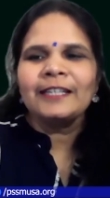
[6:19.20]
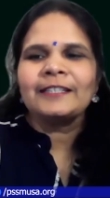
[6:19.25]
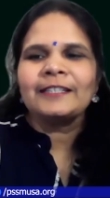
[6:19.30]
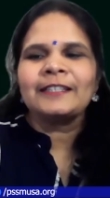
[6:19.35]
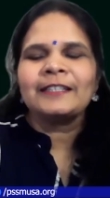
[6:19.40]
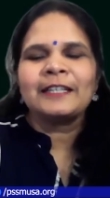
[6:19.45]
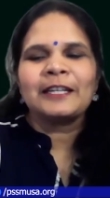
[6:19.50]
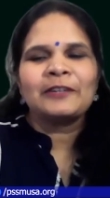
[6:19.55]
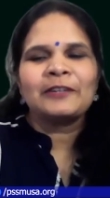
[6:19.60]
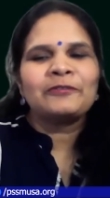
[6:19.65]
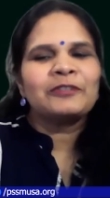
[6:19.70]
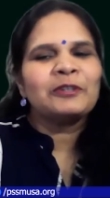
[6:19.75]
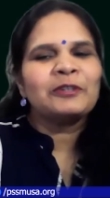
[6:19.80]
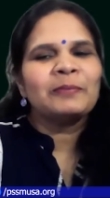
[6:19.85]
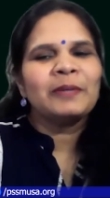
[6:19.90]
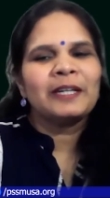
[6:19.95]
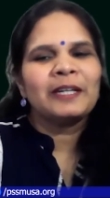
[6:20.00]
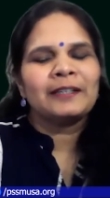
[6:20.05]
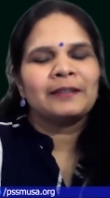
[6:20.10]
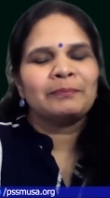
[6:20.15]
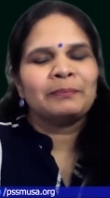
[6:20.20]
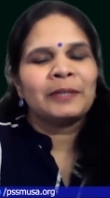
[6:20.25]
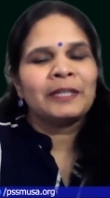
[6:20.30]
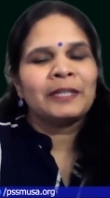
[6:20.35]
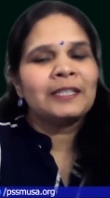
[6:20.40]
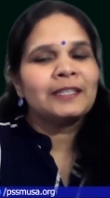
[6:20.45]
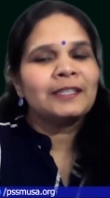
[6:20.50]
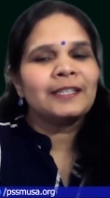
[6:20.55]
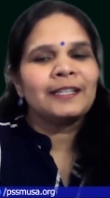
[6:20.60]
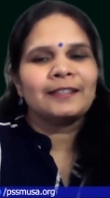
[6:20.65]
Each and every
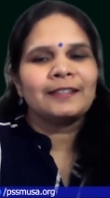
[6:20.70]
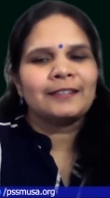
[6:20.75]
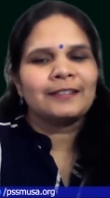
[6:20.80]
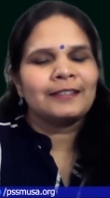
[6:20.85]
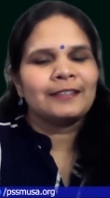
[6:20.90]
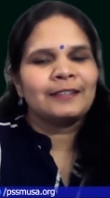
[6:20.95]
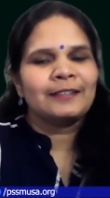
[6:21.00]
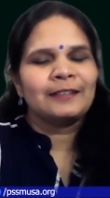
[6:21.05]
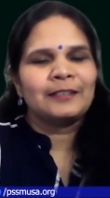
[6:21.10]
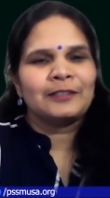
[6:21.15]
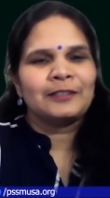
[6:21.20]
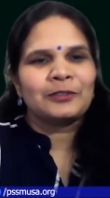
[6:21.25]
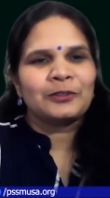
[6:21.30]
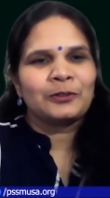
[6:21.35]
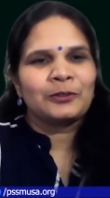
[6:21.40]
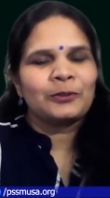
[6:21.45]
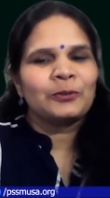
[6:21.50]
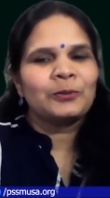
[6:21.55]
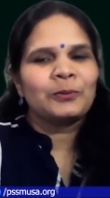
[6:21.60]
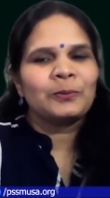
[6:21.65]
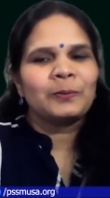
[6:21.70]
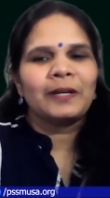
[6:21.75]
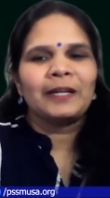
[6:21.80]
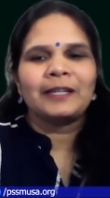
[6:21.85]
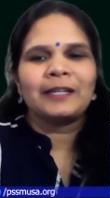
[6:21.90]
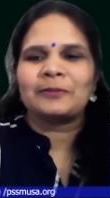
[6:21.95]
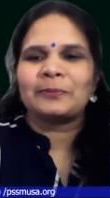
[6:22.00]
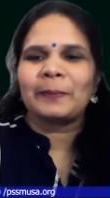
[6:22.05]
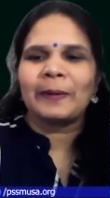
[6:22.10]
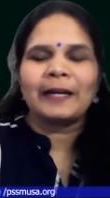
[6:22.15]
meditator in this group
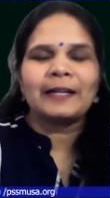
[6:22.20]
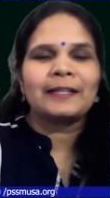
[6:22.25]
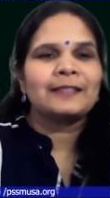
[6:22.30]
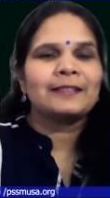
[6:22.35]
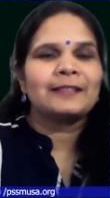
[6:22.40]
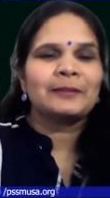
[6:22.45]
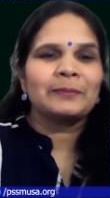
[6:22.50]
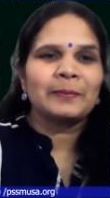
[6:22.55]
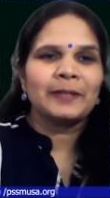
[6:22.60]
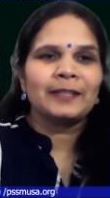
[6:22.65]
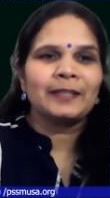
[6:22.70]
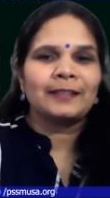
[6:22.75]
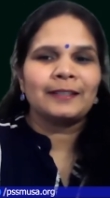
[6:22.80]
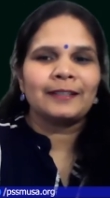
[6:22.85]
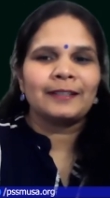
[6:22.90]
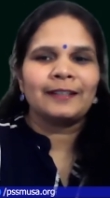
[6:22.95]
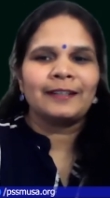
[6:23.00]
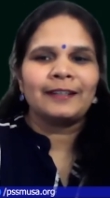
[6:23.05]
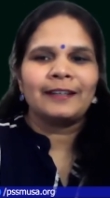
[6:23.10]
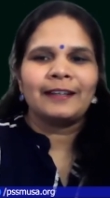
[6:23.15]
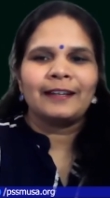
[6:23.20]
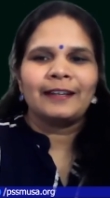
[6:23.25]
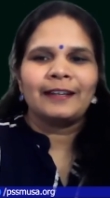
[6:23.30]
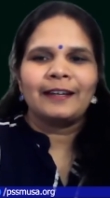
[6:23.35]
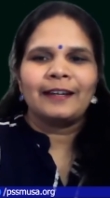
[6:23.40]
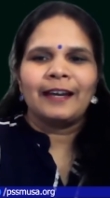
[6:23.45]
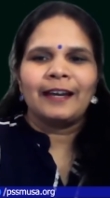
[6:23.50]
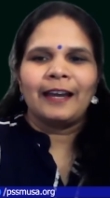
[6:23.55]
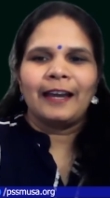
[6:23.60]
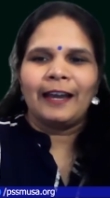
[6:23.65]
has participated
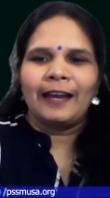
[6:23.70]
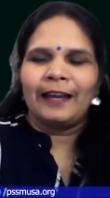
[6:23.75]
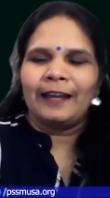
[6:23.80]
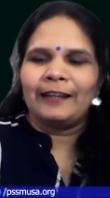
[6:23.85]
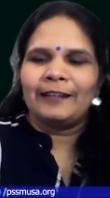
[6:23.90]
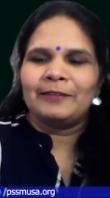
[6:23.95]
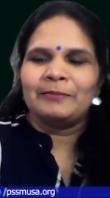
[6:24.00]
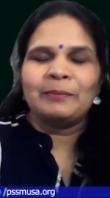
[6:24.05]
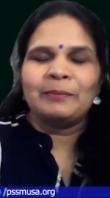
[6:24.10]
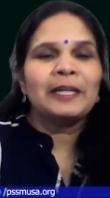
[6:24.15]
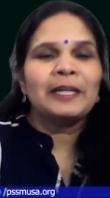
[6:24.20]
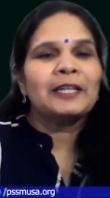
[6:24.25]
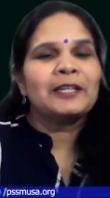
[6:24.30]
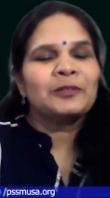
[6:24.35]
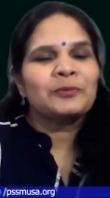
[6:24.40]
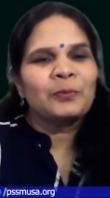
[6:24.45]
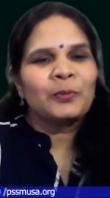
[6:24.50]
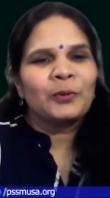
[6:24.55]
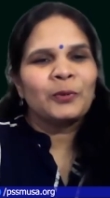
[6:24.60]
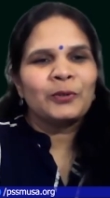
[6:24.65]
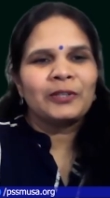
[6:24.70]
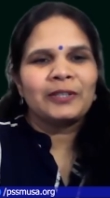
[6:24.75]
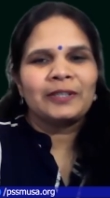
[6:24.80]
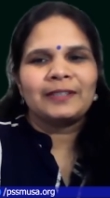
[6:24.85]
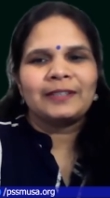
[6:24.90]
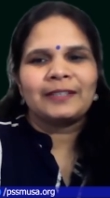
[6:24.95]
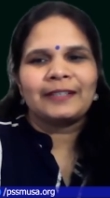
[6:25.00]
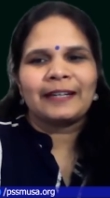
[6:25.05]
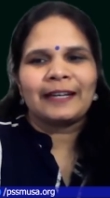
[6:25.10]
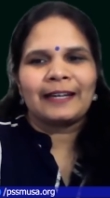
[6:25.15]
and make it more
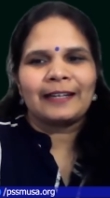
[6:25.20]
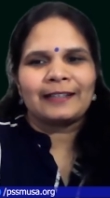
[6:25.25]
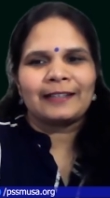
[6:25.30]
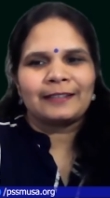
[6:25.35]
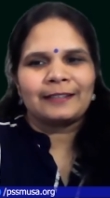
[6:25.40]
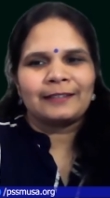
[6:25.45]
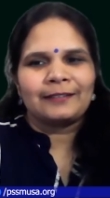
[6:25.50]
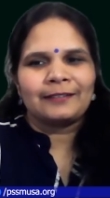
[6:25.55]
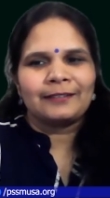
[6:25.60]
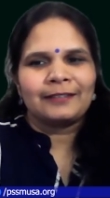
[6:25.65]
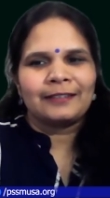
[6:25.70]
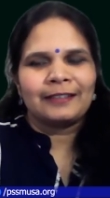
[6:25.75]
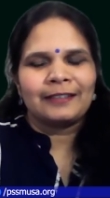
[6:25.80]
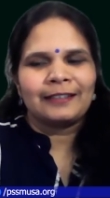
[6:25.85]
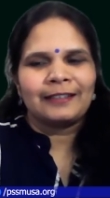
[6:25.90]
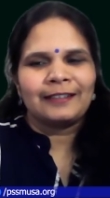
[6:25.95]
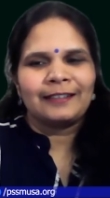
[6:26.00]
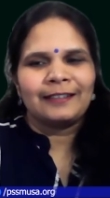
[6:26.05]
interactive.